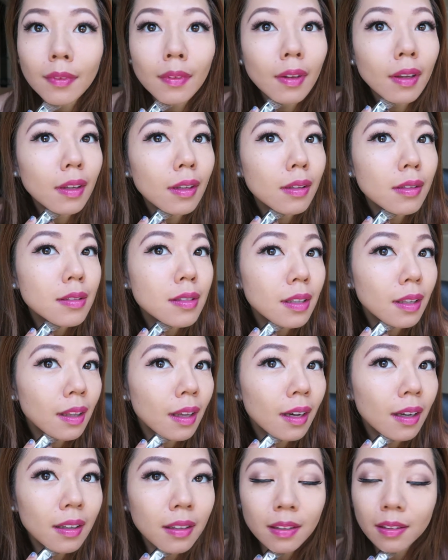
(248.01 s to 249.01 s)
Can you see
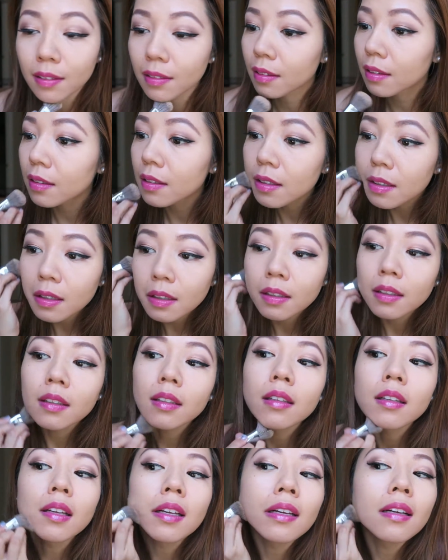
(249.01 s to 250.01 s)
that?
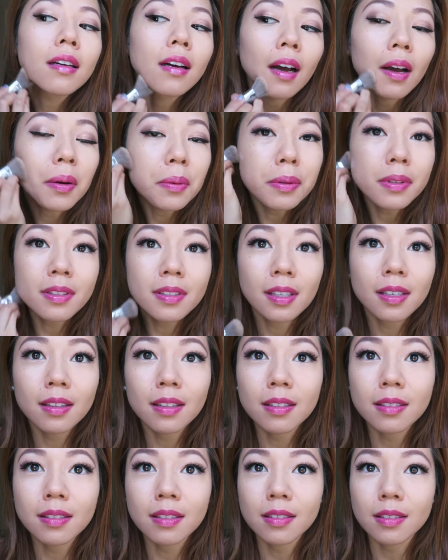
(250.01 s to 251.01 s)
I would say
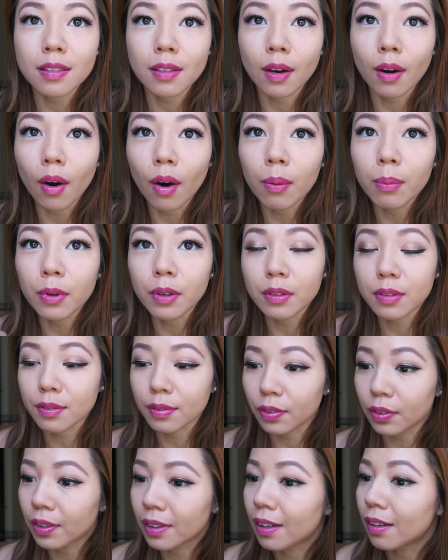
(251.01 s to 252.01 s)
this is almost
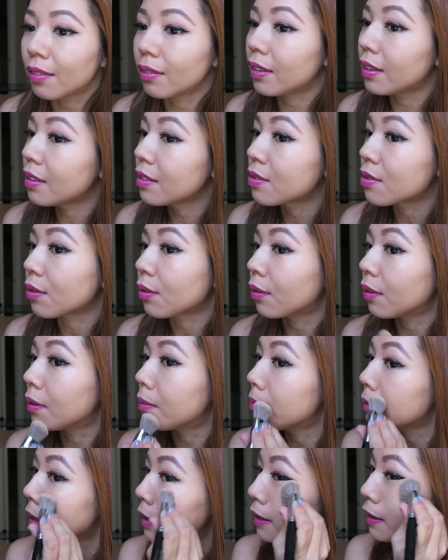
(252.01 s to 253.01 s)
full coverage or
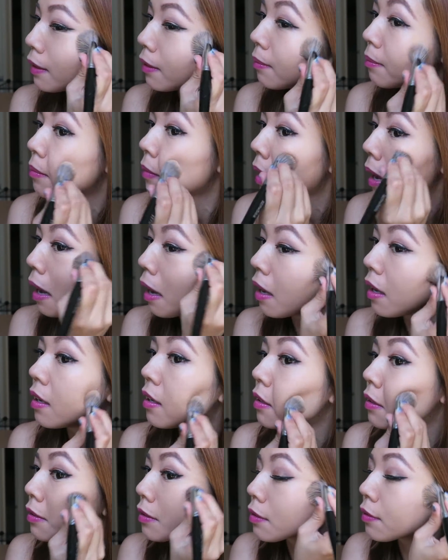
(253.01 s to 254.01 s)
medium
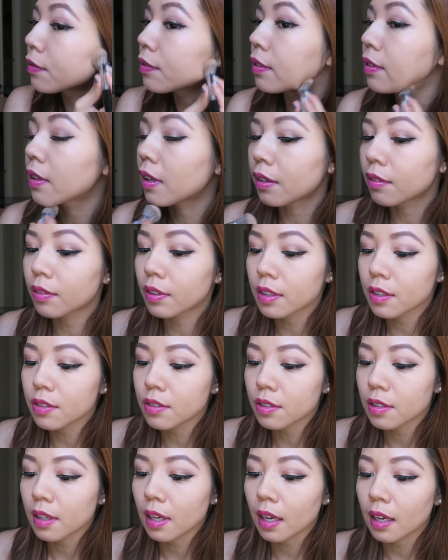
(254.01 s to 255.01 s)
to full
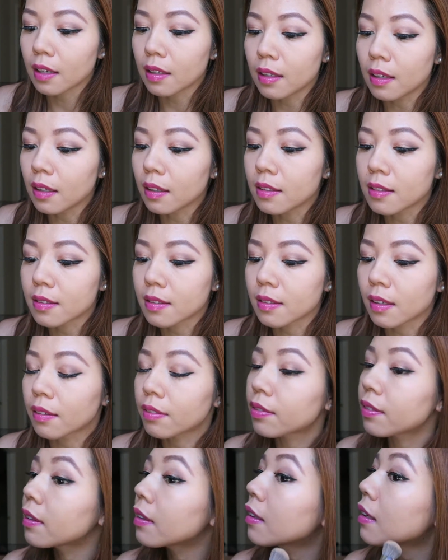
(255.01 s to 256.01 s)
coverage, and it's
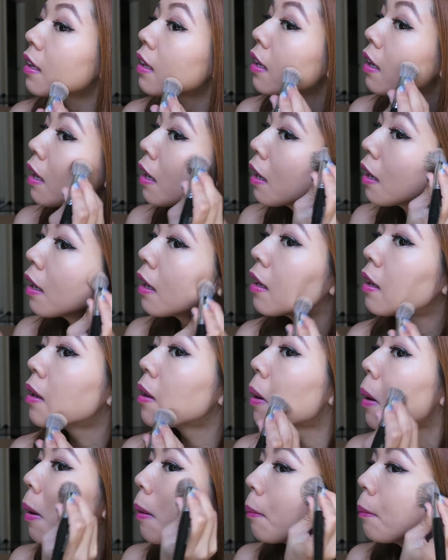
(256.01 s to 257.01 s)
definitely
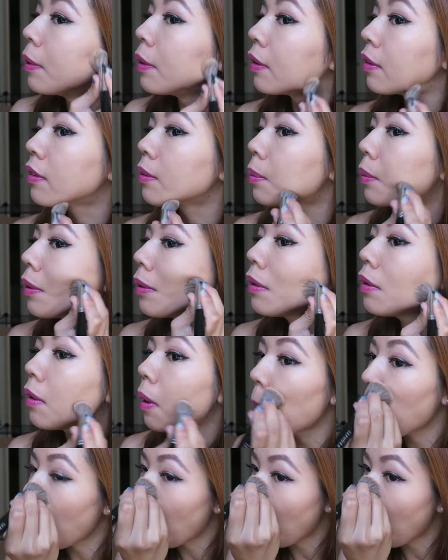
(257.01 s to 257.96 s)
buildable